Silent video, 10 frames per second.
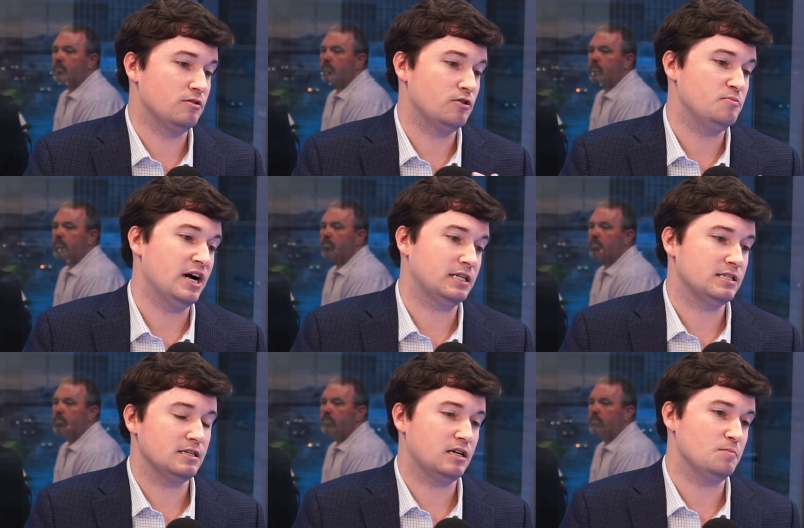Speaker 1: your group
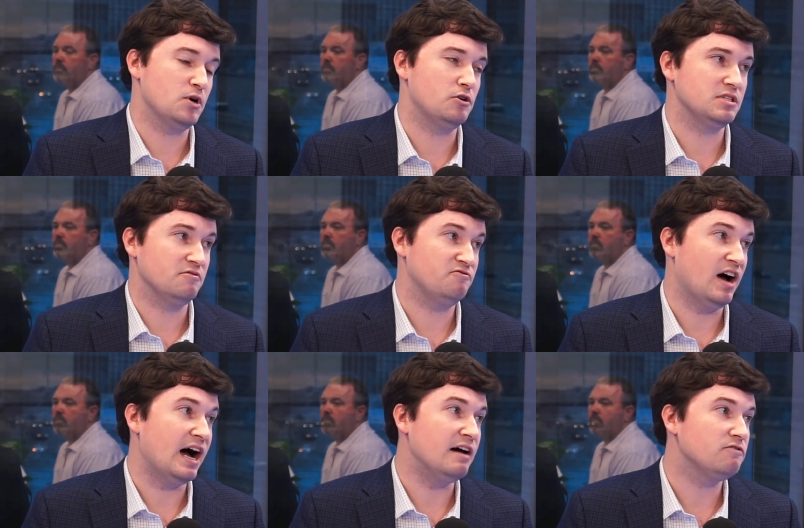practice into components of
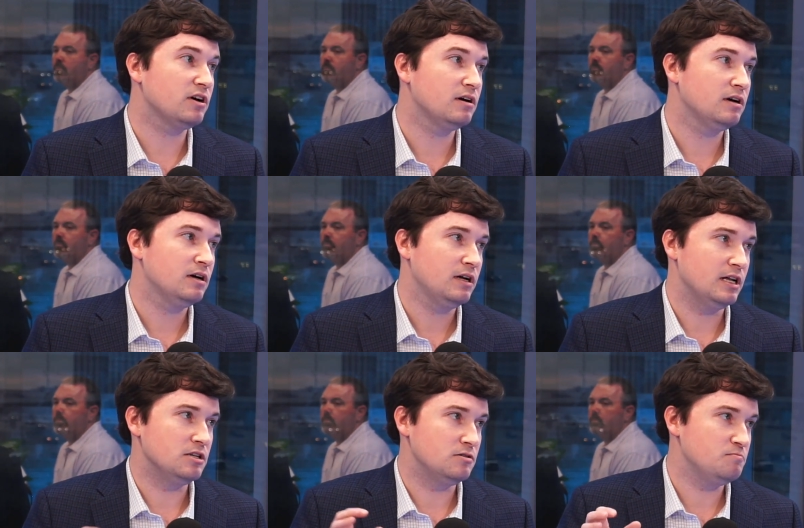5
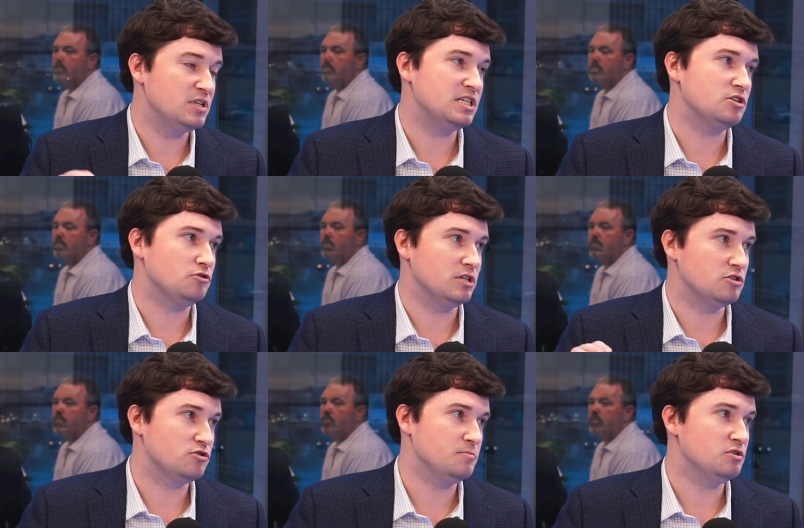and potentially
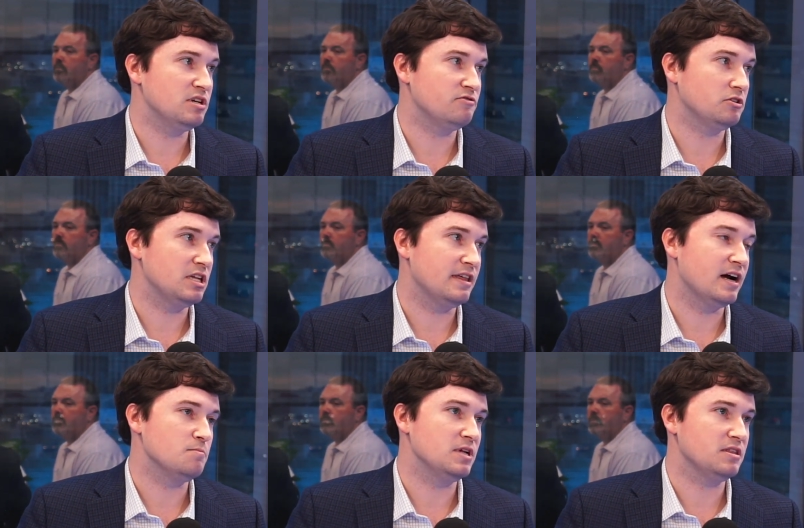distribute differently
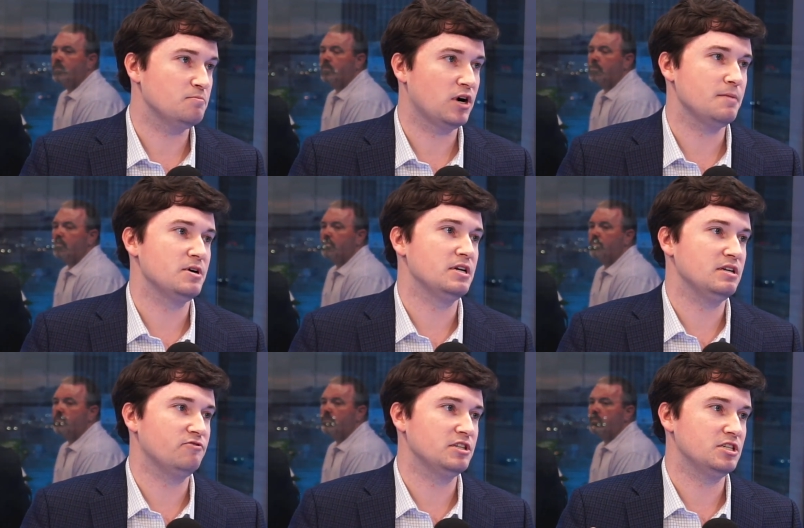there, but the primary
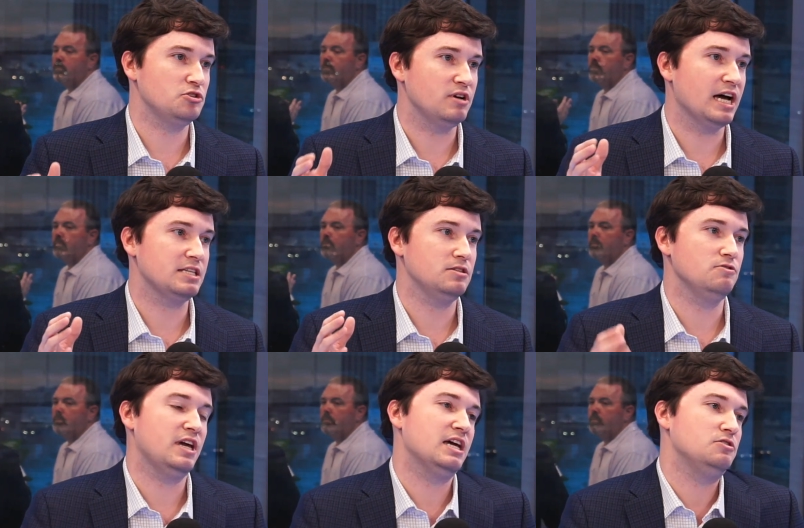difference is you got
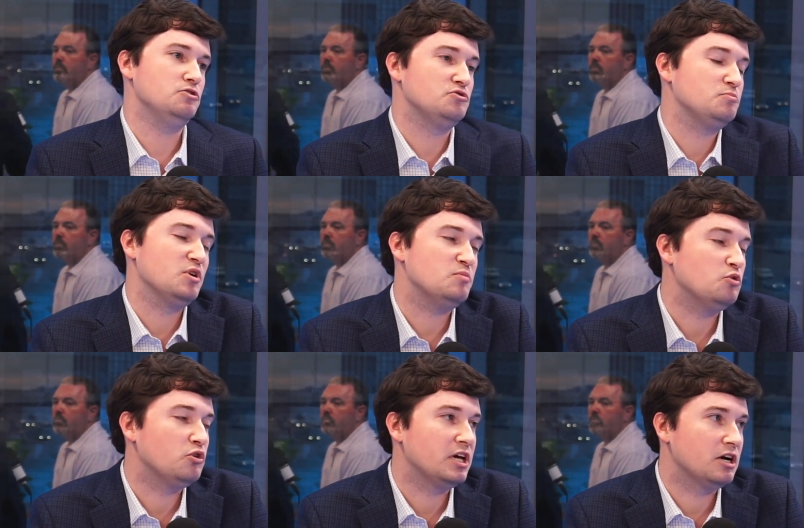you can't do split
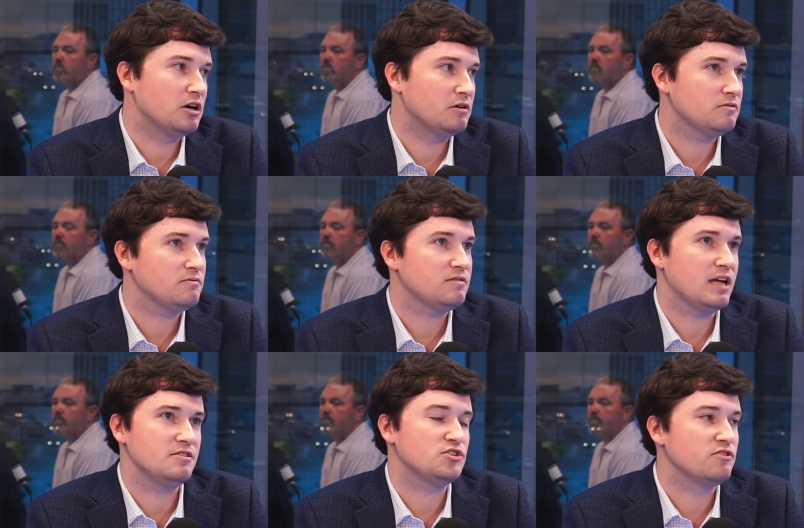pooling or
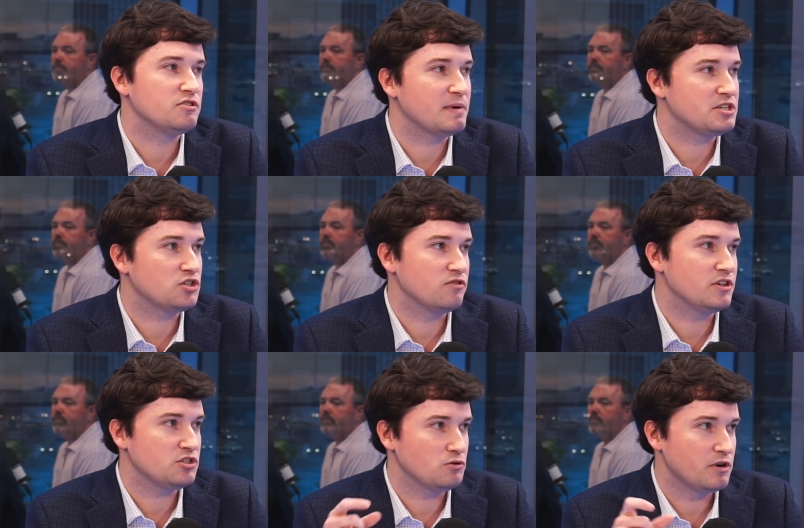service by
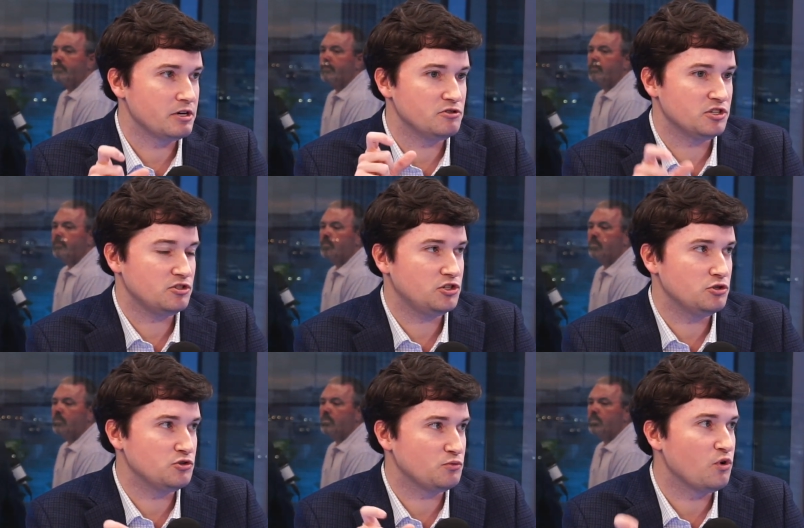service to where you just
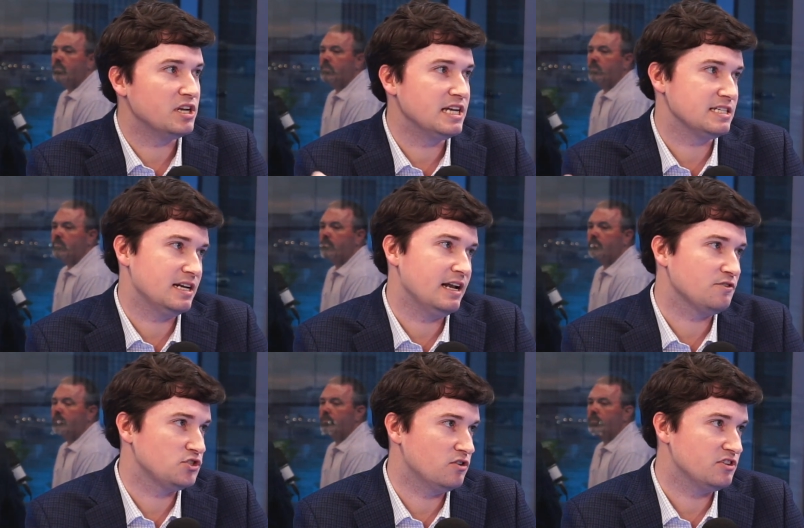choose one designated
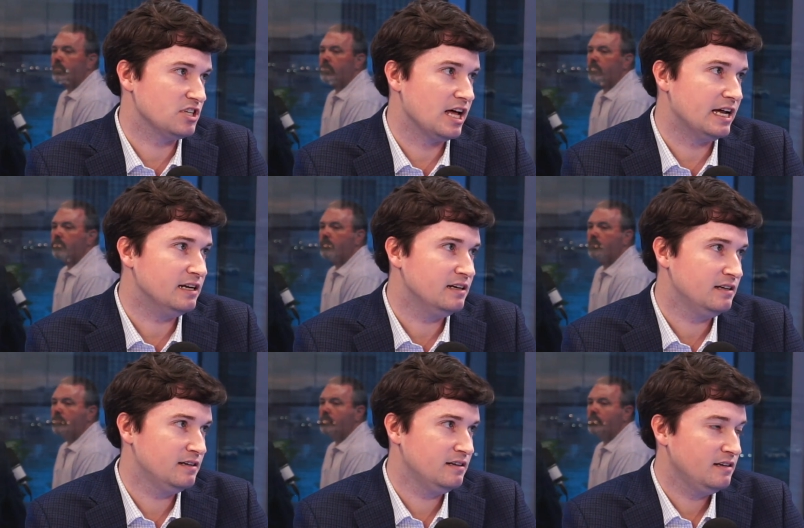health service line
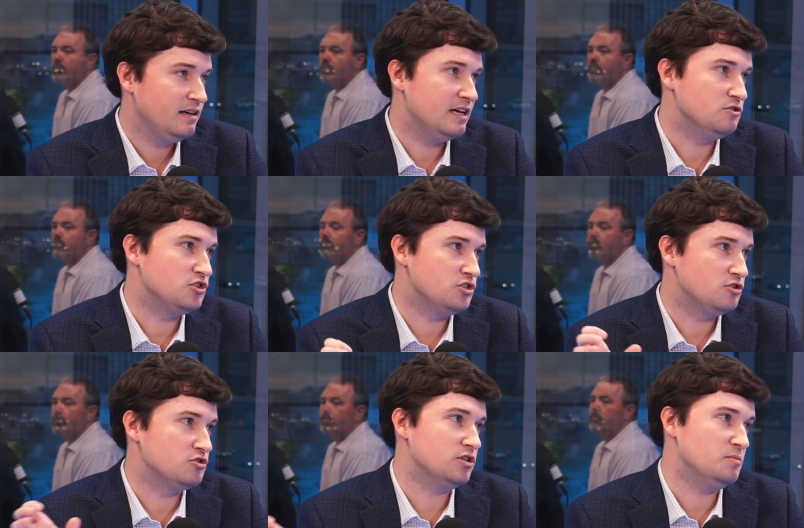and
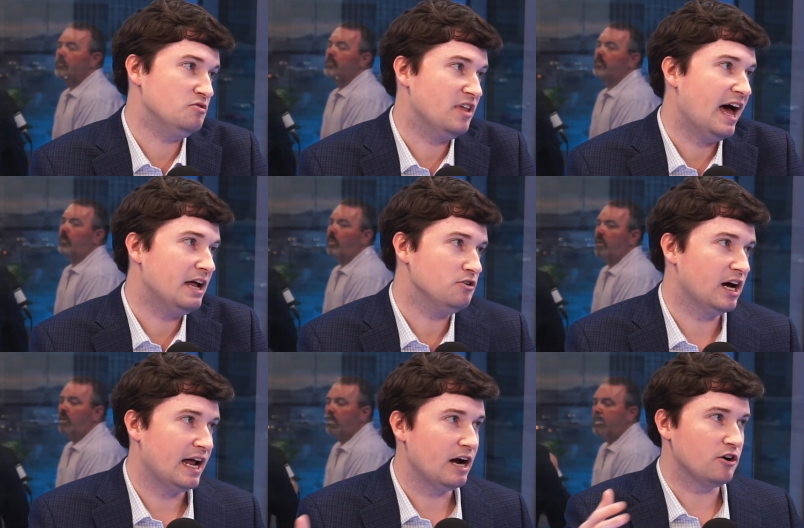just distribute that. You
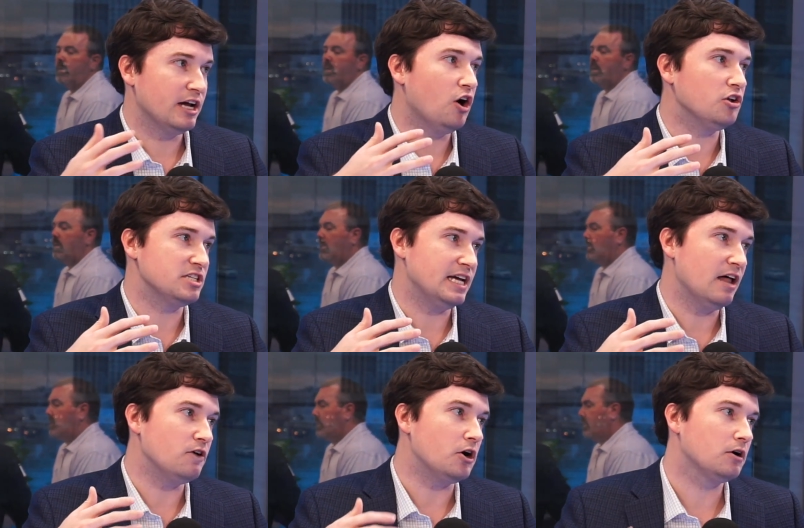got to aggregate all
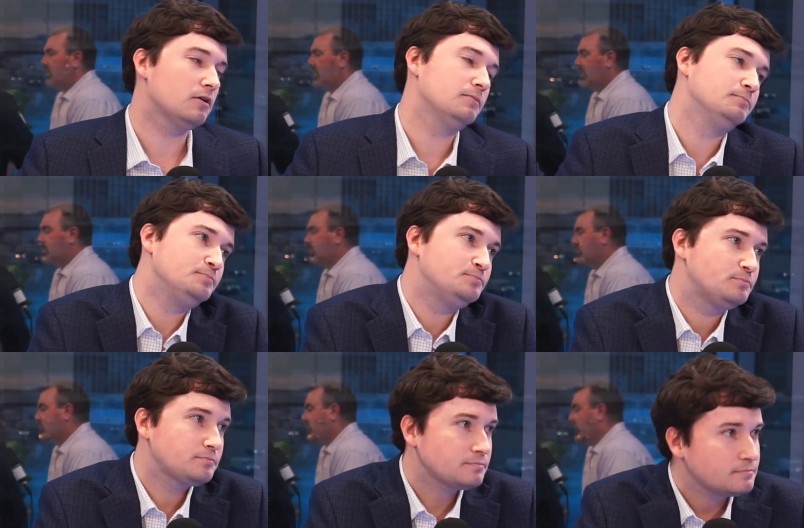together.
Speaker 2: That's
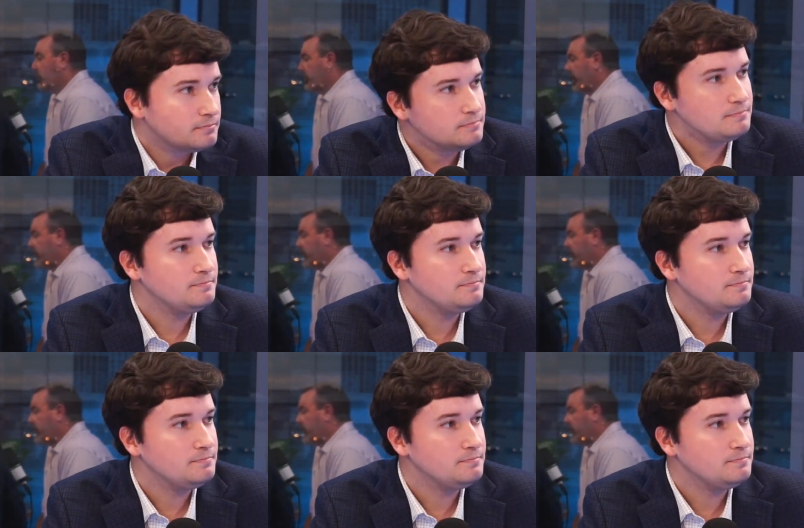interesting. And